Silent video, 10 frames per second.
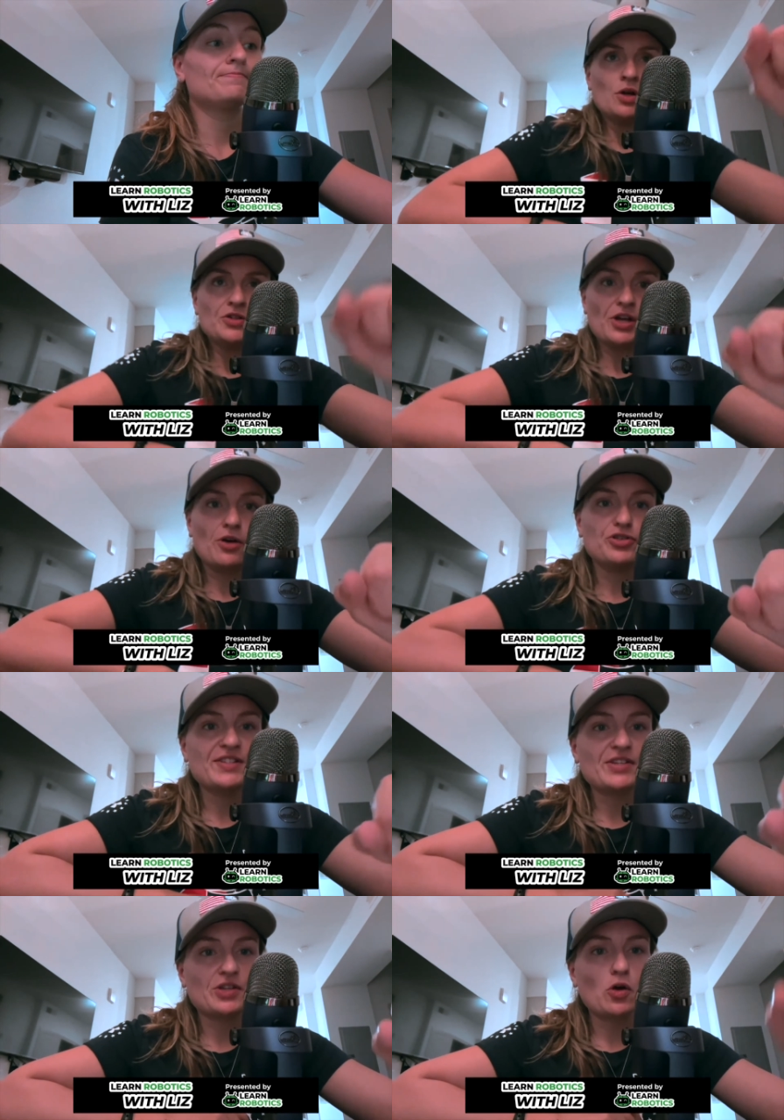So,
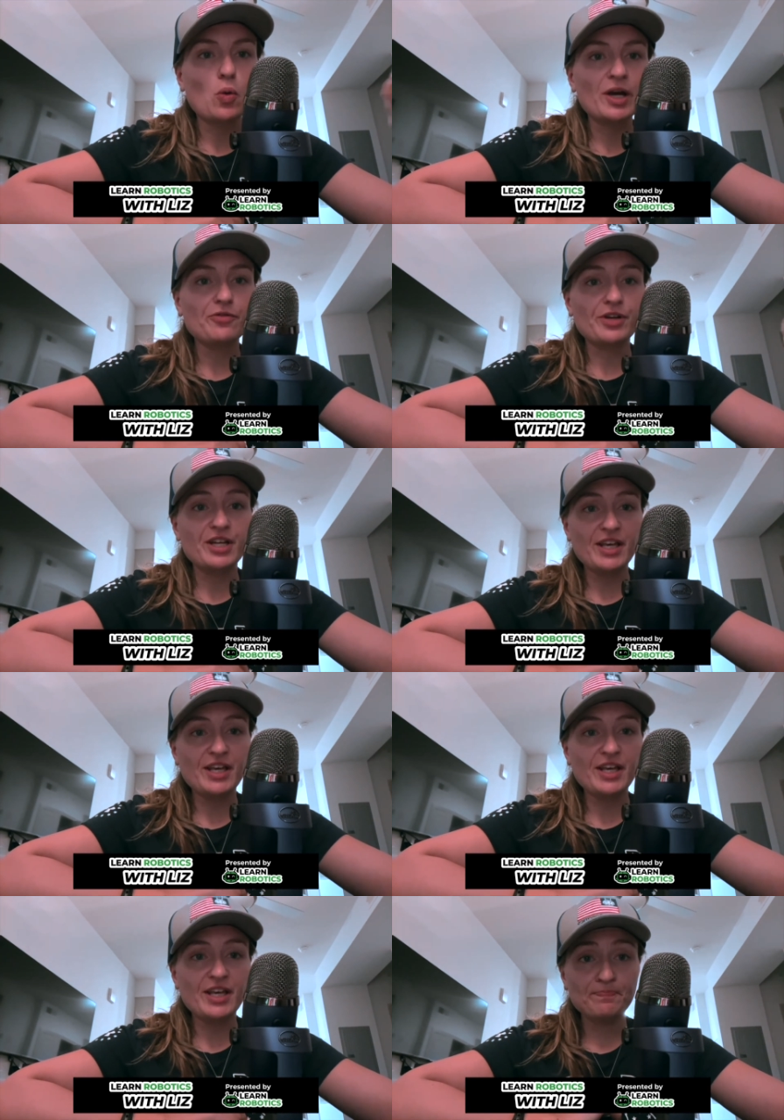just as a quick recap,